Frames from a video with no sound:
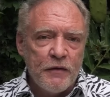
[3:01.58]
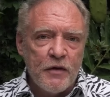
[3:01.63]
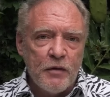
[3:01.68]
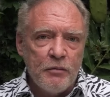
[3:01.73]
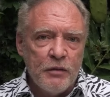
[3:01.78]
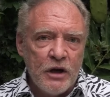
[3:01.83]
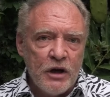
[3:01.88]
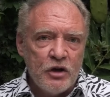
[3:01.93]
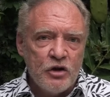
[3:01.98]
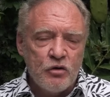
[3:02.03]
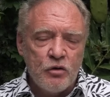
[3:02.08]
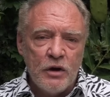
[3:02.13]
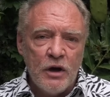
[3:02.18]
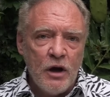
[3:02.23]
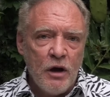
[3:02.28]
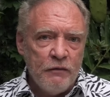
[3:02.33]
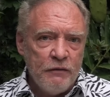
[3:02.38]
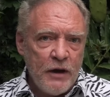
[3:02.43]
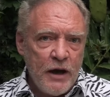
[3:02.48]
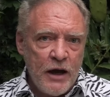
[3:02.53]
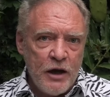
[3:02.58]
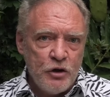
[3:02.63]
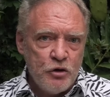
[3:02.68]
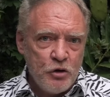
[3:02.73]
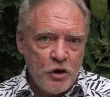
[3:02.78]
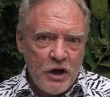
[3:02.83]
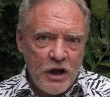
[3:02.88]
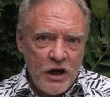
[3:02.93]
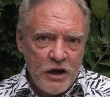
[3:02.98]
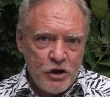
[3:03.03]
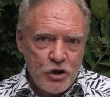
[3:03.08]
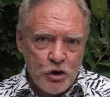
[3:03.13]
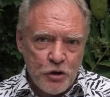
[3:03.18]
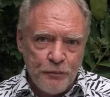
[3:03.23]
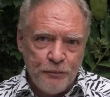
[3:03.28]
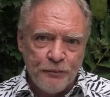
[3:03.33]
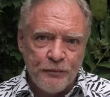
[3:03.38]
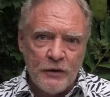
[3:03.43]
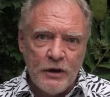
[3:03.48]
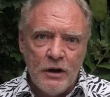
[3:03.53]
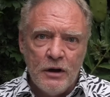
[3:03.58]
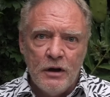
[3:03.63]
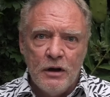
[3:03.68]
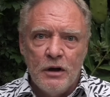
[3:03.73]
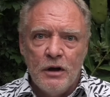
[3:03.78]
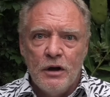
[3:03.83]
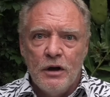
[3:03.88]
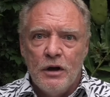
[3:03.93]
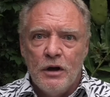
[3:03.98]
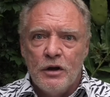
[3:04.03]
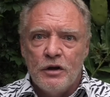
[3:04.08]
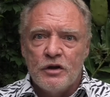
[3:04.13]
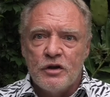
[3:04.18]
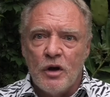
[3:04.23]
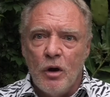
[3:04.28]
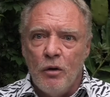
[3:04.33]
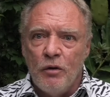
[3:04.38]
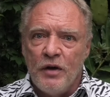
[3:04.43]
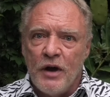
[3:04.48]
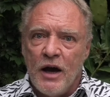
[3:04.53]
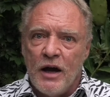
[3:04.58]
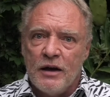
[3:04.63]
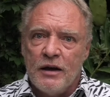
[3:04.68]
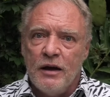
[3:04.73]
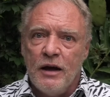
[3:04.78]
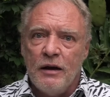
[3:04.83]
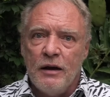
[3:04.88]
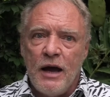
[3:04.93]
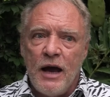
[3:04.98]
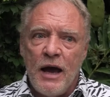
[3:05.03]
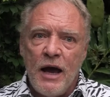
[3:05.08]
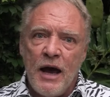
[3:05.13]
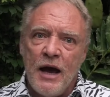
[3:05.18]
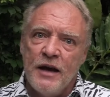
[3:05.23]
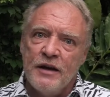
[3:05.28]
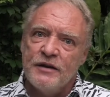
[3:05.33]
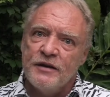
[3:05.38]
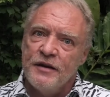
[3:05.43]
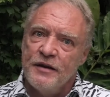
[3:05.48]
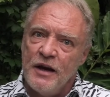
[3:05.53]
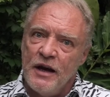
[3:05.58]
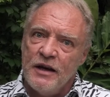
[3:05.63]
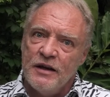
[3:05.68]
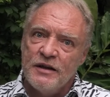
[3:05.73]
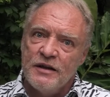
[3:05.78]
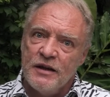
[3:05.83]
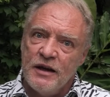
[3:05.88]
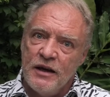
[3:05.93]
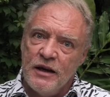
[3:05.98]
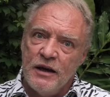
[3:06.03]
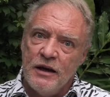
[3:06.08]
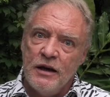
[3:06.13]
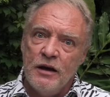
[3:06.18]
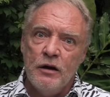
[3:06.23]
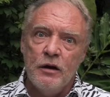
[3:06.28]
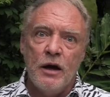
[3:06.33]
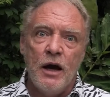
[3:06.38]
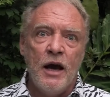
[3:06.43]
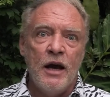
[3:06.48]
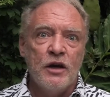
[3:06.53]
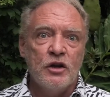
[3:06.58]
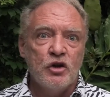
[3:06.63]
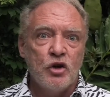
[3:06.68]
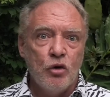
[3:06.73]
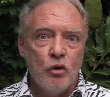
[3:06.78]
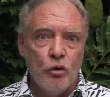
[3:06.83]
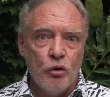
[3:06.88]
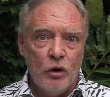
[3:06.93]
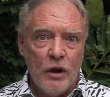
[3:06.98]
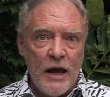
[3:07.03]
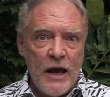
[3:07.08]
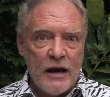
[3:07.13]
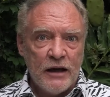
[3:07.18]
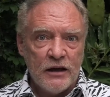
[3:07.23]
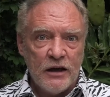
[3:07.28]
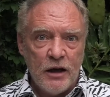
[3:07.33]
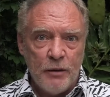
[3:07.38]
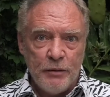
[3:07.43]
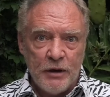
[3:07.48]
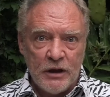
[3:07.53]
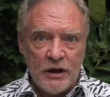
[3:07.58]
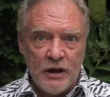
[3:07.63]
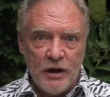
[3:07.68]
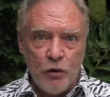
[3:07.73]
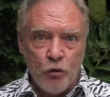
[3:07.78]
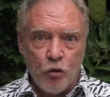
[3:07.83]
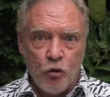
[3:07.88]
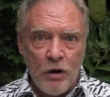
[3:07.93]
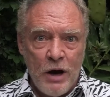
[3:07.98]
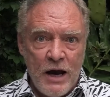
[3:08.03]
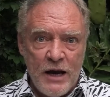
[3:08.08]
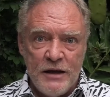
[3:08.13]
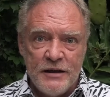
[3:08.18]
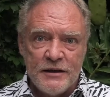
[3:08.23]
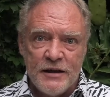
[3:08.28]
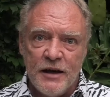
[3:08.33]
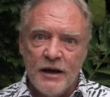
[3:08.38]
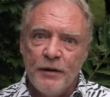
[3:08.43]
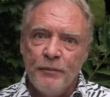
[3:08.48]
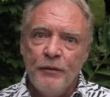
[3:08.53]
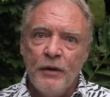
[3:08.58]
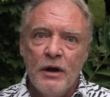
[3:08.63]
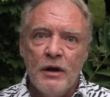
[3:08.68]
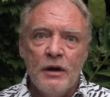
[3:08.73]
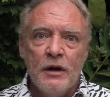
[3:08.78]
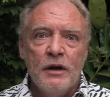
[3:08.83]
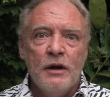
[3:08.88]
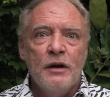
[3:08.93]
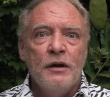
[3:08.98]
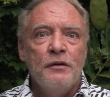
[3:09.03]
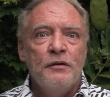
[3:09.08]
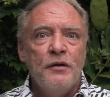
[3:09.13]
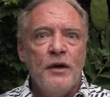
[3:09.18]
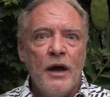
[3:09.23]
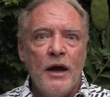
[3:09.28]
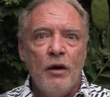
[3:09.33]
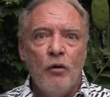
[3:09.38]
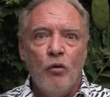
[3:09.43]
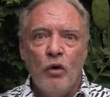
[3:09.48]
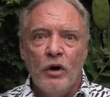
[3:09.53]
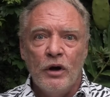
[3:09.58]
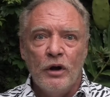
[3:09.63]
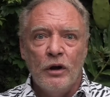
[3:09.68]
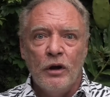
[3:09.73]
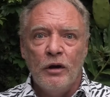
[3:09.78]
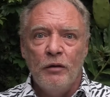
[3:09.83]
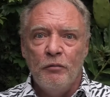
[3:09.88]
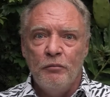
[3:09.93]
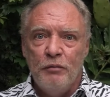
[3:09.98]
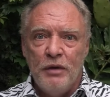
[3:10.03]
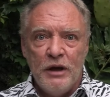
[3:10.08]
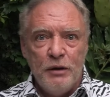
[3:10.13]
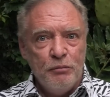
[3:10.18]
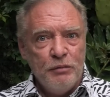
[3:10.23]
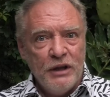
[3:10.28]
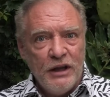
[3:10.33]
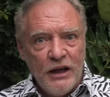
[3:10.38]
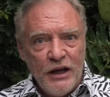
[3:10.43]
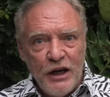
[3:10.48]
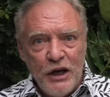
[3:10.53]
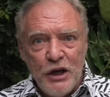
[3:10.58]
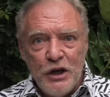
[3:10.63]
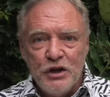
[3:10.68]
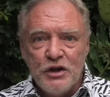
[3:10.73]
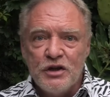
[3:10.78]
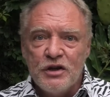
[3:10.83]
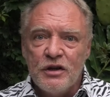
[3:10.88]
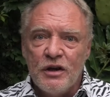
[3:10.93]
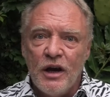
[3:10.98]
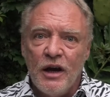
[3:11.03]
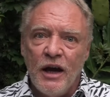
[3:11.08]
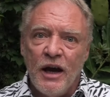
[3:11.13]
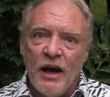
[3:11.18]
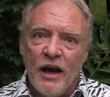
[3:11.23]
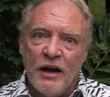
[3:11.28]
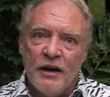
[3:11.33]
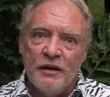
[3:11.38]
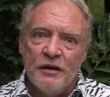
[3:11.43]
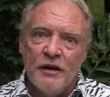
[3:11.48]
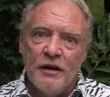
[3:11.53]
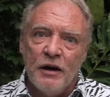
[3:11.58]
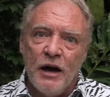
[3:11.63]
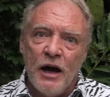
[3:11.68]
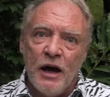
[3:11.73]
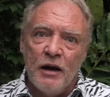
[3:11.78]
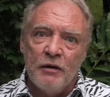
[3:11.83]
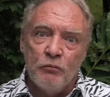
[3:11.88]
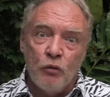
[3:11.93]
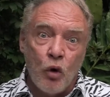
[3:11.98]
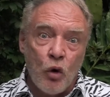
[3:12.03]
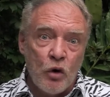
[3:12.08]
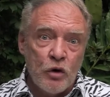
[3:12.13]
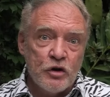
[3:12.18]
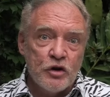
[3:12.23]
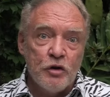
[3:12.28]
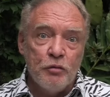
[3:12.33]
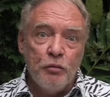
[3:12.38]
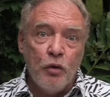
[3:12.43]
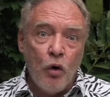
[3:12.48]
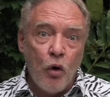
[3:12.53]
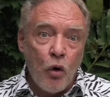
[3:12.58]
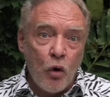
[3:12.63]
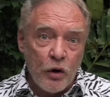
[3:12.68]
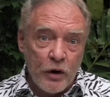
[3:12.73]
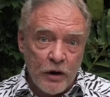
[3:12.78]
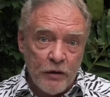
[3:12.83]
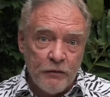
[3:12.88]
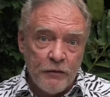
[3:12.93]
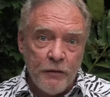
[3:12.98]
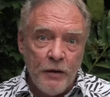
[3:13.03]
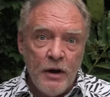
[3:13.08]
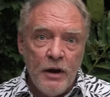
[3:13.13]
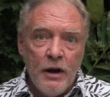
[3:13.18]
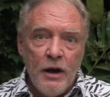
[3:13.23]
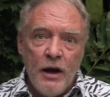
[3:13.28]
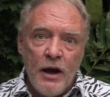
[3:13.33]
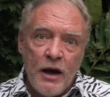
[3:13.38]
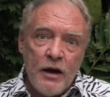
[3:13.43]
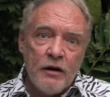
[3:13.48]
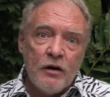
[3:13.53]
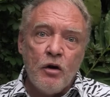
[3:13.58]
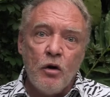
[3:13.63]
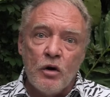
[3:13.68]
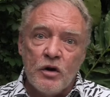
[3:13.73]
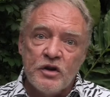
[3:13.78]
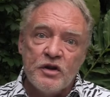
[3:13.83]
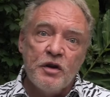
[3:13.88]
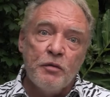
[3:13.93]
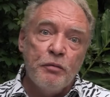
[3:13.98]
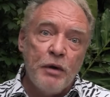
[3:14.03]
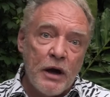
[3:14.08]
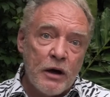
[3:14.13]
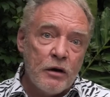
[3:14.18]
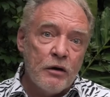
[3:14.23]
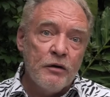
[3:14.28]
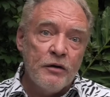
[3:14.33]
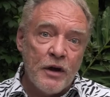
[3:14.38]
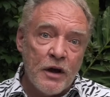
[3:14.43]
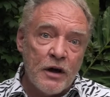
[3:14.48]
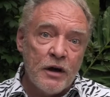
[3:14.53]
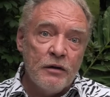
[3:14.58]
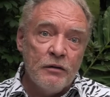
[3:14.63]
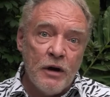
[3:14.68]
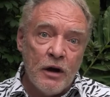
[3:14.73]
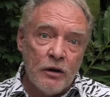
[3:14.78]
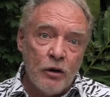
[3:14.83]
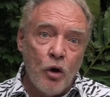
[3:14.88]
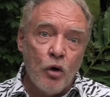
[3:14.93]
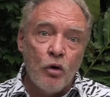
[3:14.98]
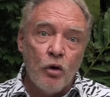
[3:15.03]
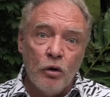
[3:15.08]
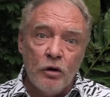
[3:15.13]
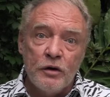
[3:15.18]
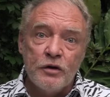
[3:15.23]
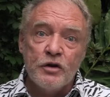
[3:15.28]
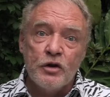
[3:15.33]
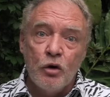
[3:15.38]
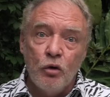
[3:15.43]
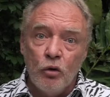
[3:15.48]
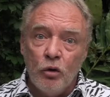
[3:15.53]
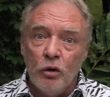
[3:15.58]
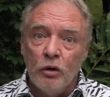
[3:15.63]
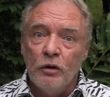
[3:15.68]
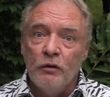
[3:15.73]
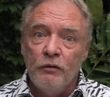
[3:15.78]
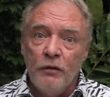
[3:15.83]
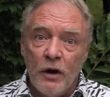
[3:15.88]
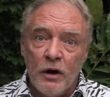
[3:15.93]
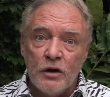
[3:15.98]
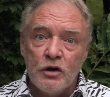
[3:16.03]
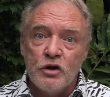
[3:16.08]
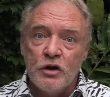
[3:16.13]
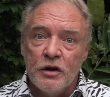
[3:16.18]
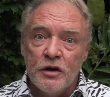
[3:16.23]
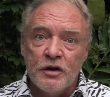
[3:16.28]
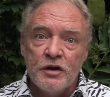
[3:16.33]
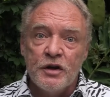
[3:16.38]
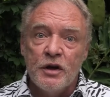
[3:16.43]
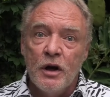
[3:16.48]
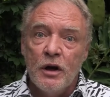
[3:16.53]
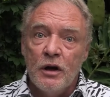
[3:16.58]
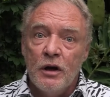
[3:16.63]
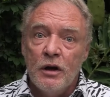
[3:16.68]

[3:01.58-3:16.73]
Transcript: the Ministry of Education so that as they see a school academically rising, they will be pleased and more supportive. And of course, the better that a local school functions,